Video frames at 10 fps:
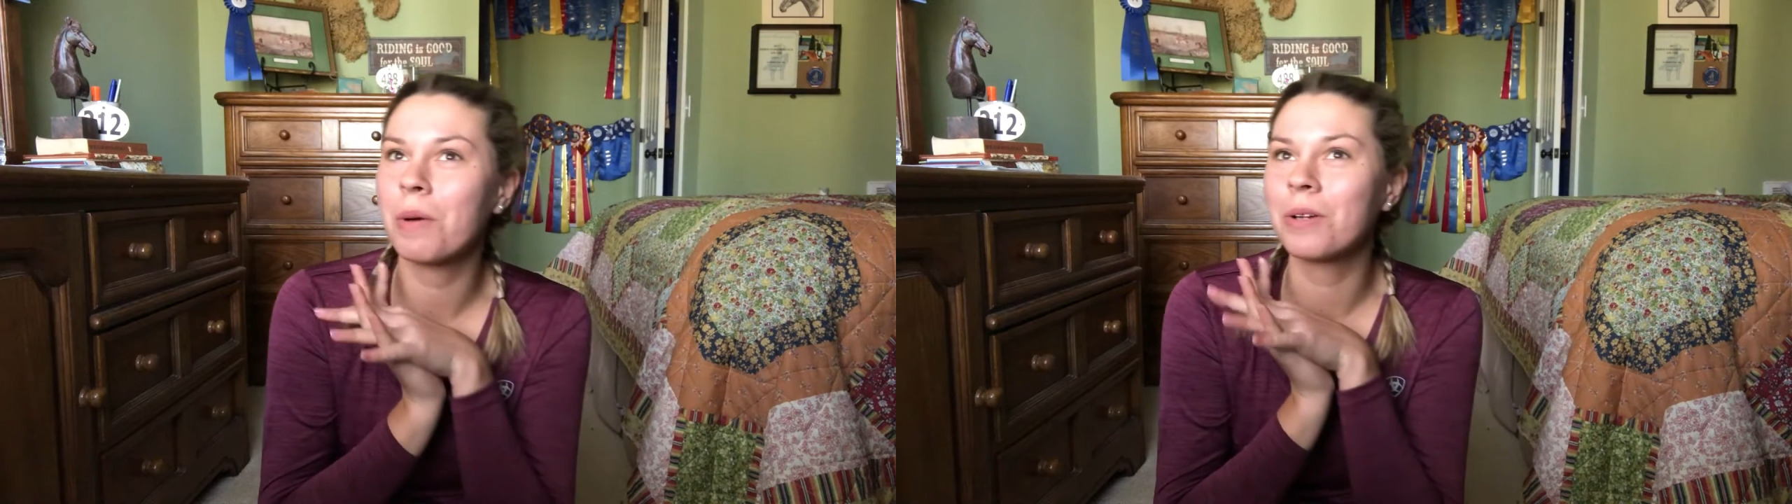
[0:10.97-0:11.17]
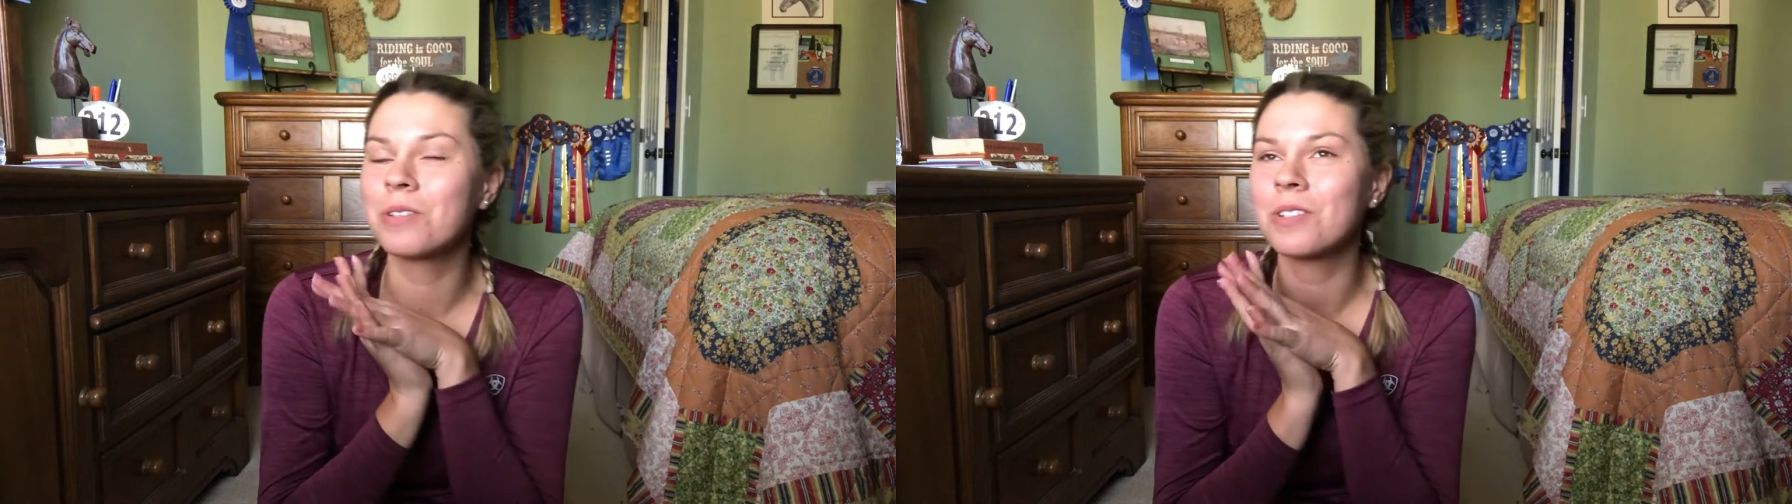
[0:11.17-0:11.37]

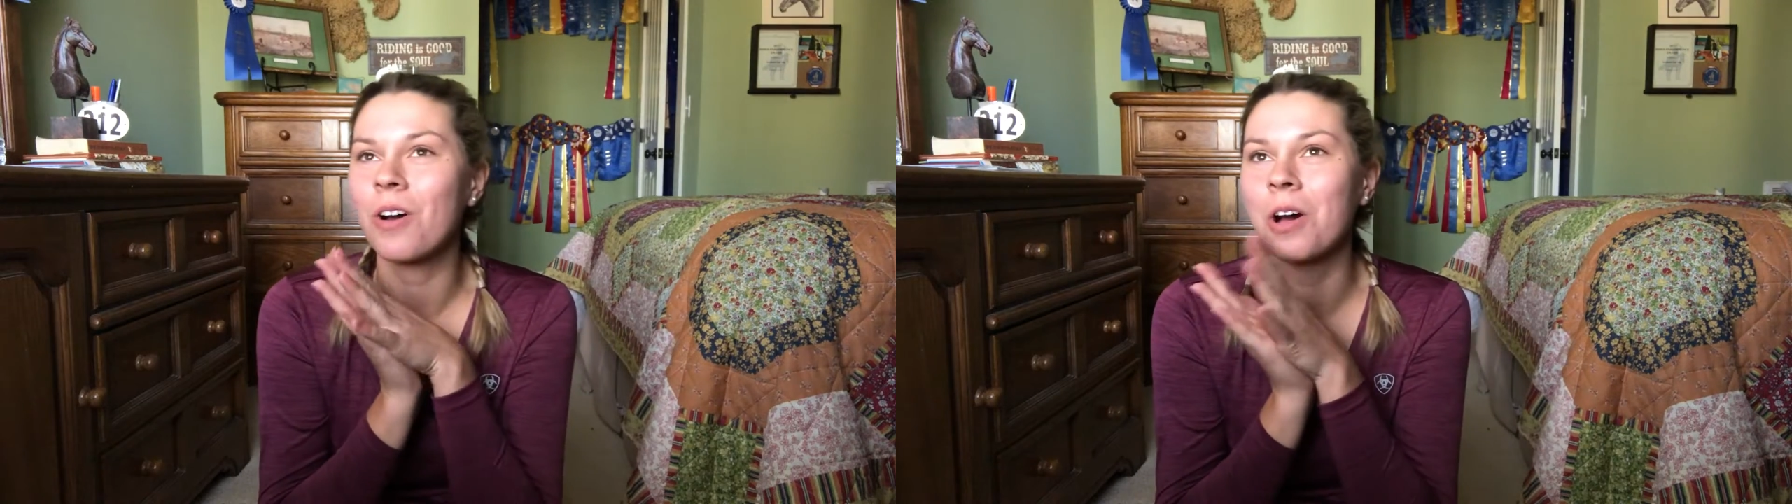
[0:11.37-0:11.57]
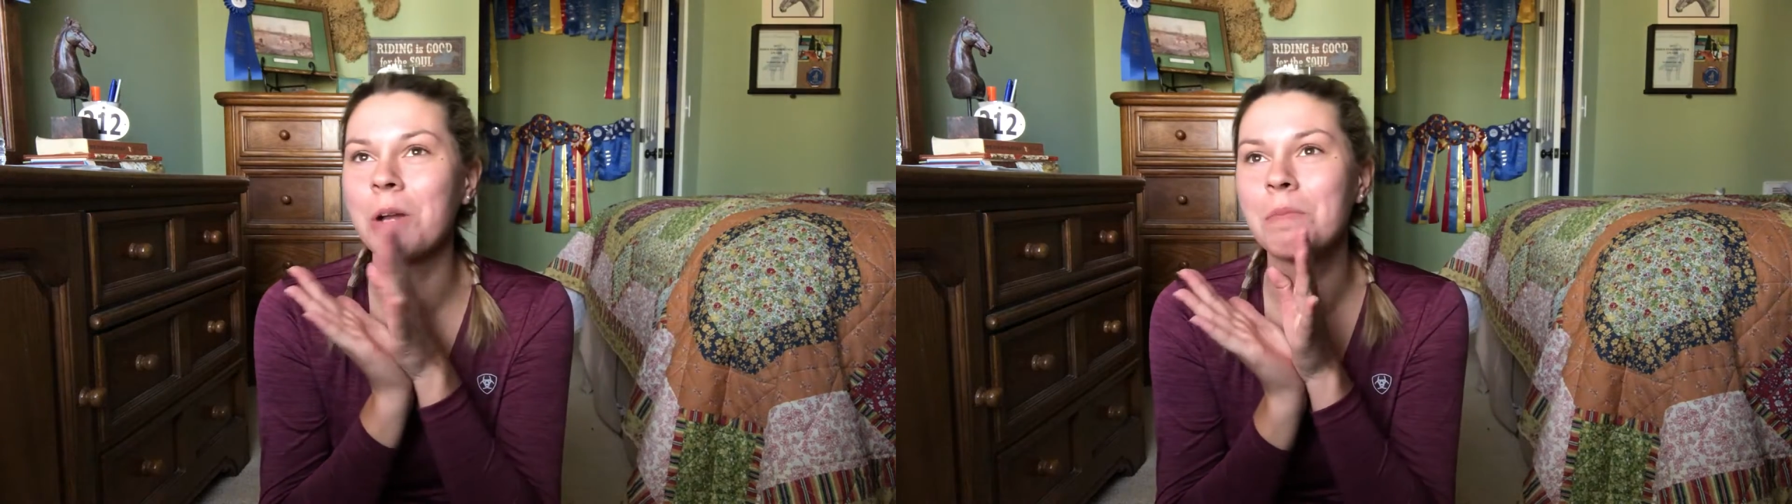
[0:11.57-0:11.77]
post
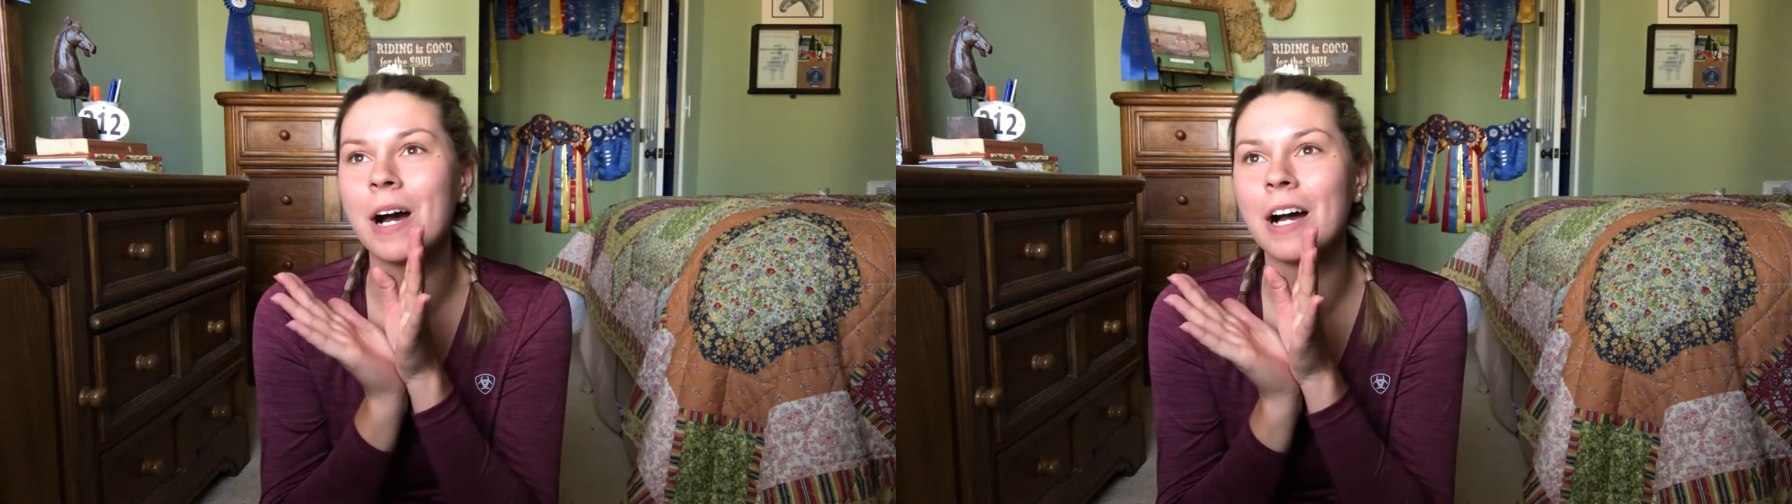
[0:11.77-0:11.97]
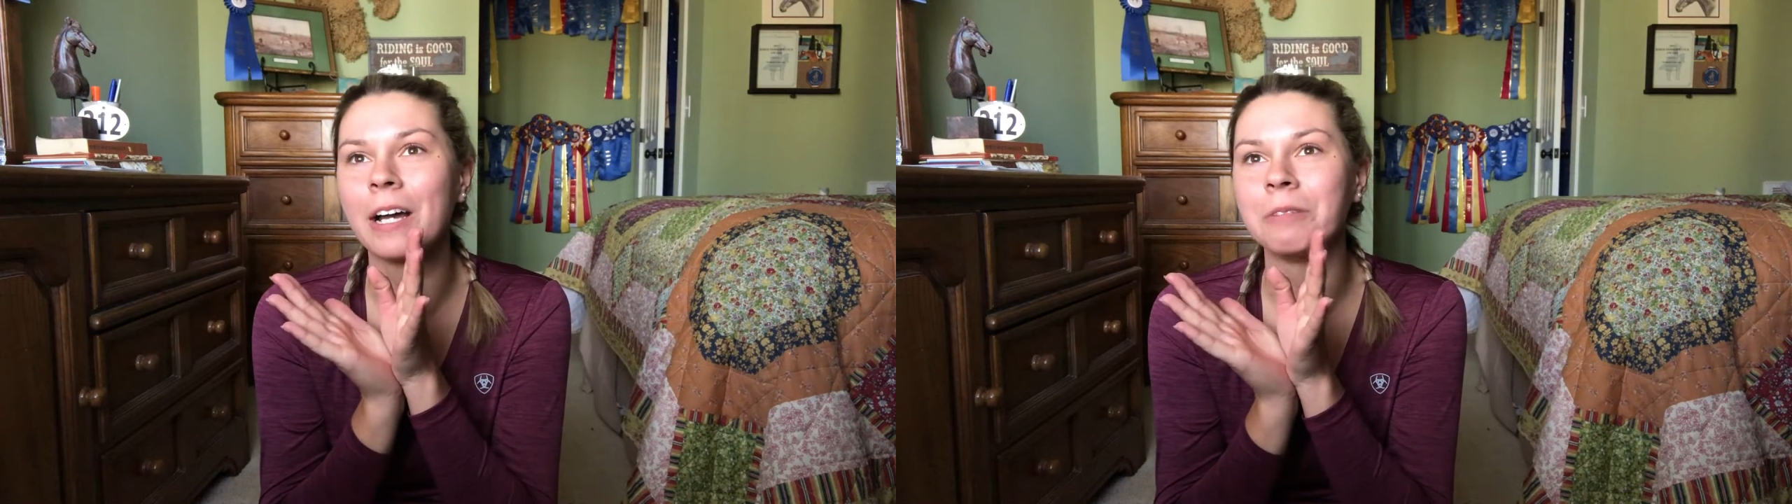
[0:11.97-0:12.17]
on
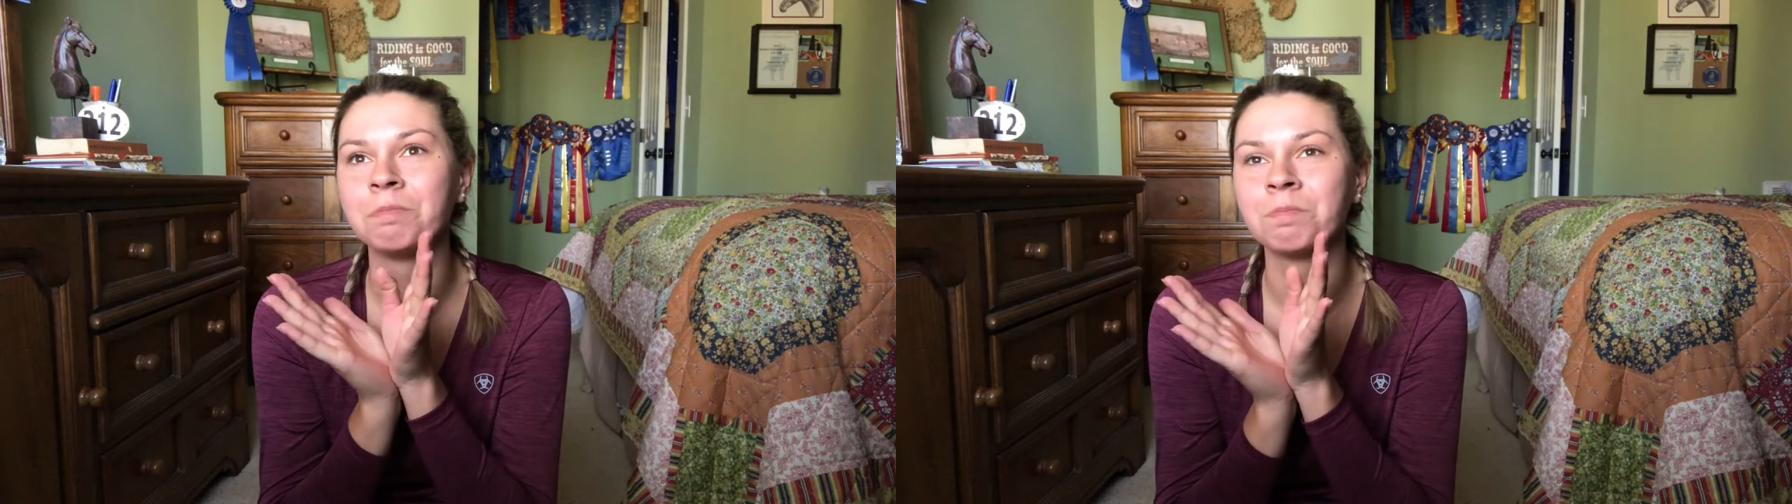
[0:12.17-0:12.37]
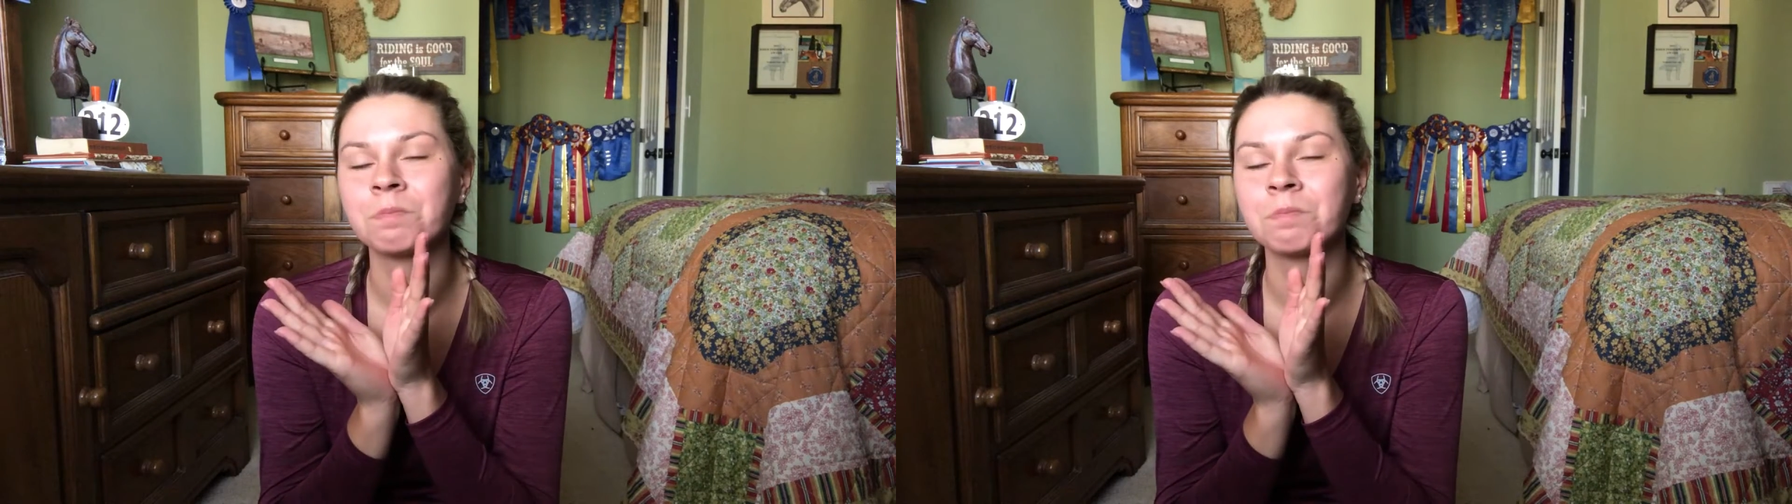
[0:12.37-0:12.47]
my